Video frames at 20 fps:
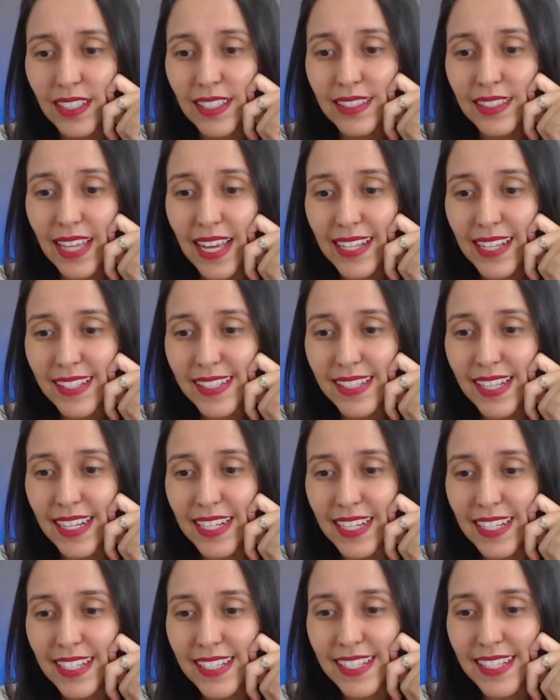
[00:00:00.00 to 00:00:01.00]
Thanks,
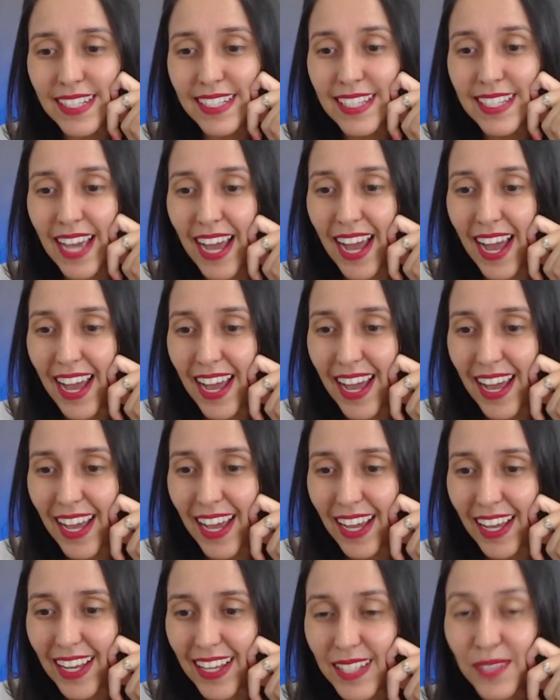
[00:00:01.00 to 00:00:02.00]
Denise.
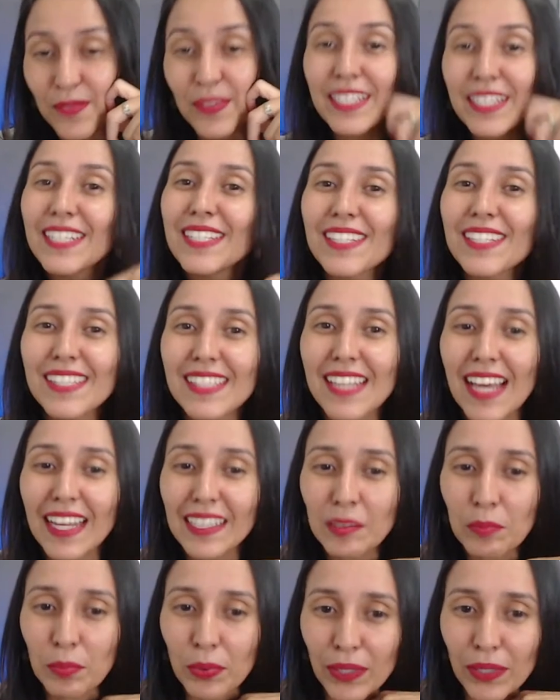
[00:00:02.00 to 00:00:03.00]
Yes, we need to
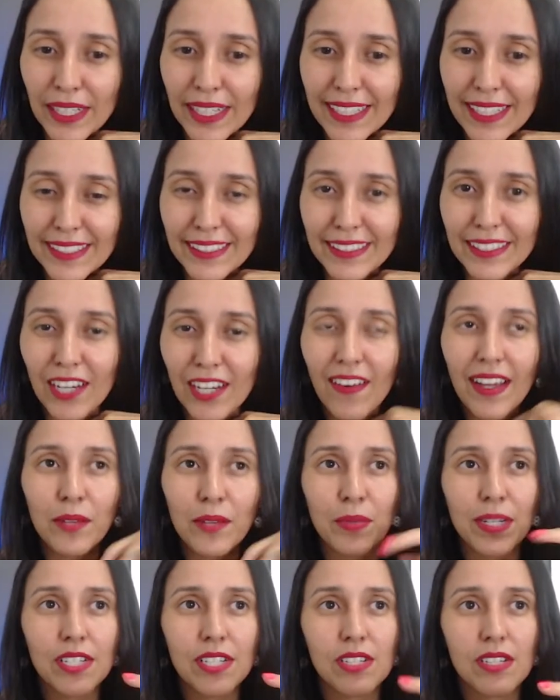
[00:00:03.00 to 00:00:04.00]
celebrate. I
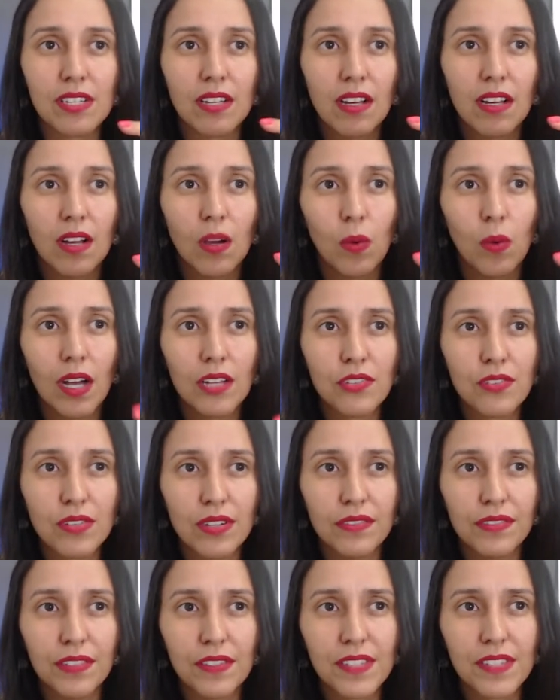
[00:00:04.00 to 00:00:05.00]
reached
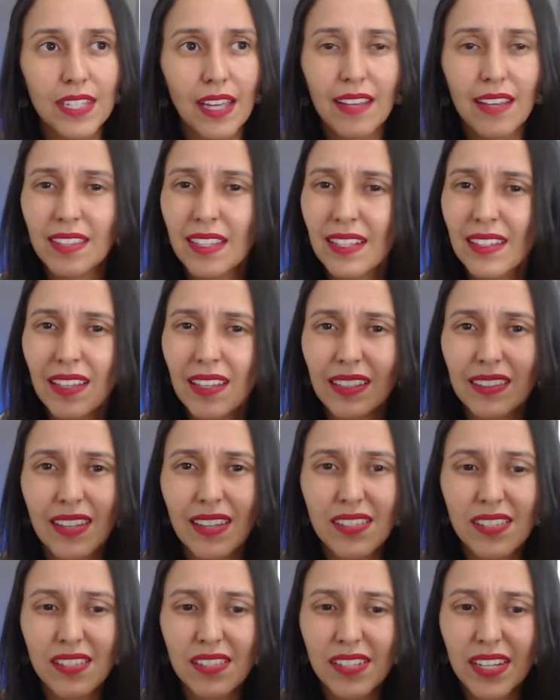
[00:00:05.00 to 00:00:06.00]
150, I think like
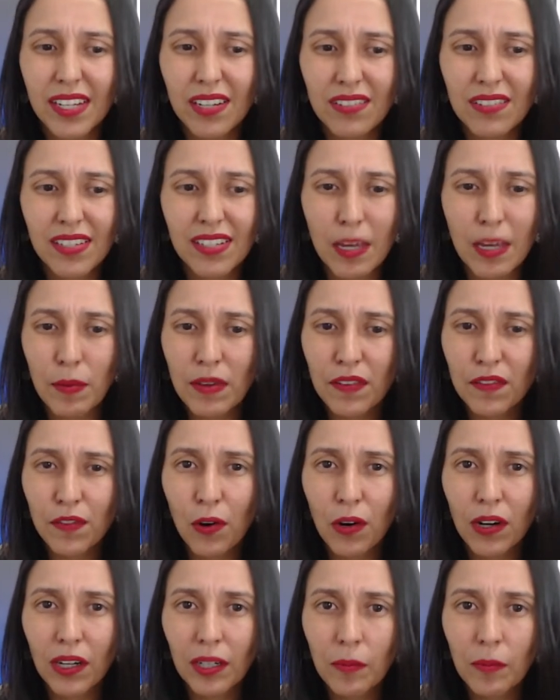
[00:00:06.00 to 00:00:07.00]
yesterday or the day
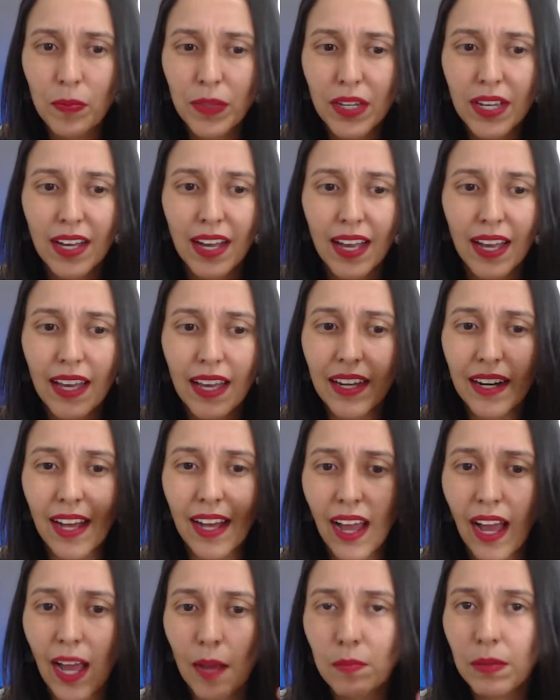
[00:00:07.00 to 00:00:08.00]
before. And
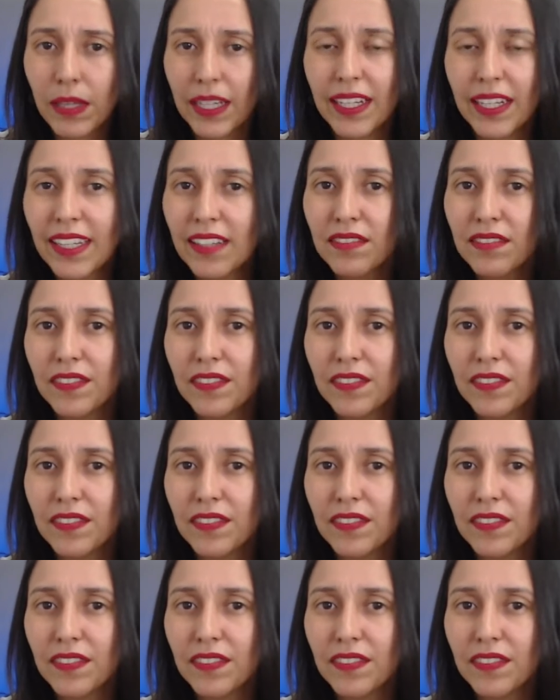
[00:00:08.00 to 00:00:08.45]
I'm planning a